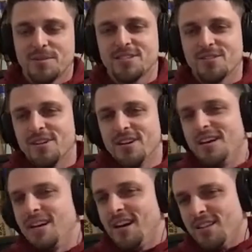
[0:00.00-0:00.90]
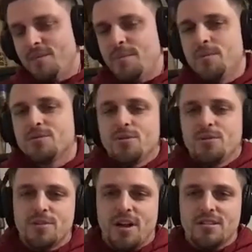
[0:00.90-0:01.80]
So a lot of people do
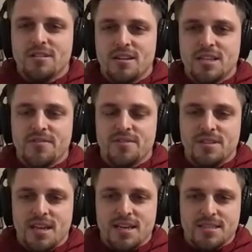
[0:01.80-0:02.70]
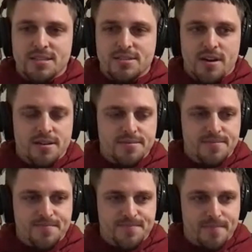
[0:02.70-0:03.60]
a lot of different things to try to,
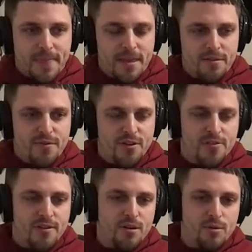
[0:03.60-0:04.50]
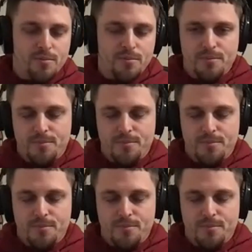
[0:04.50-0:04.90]
figure out